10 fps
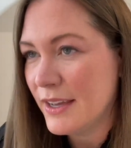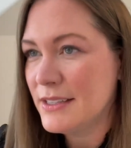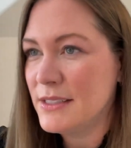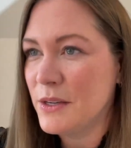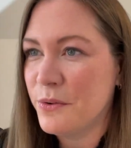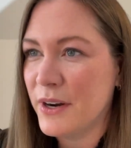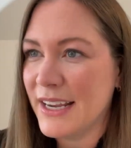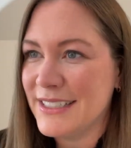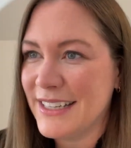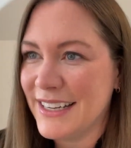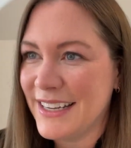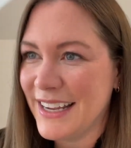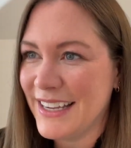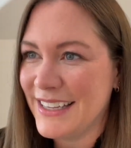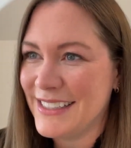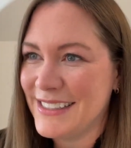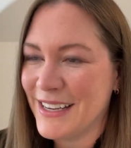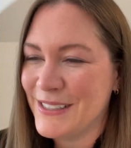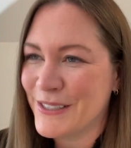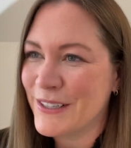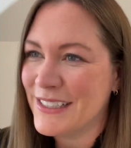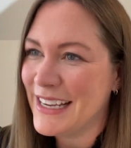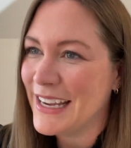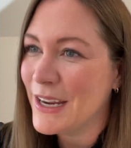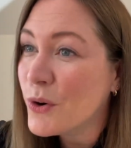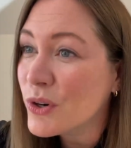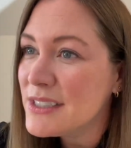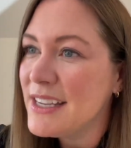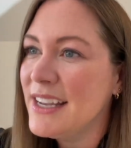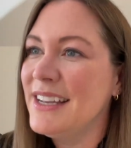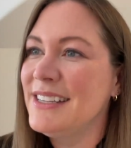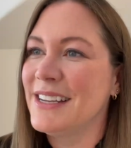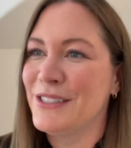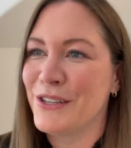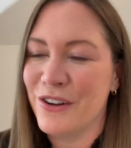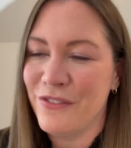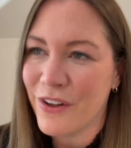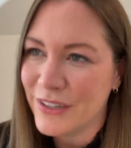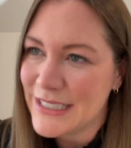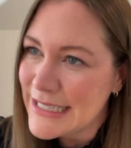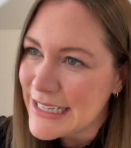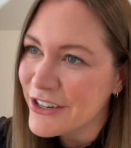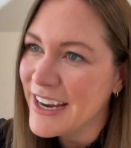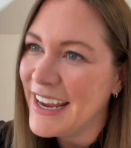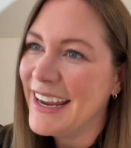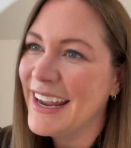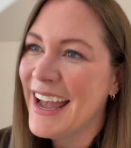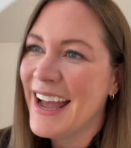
So what I did is I started taking courses, I started volunteering.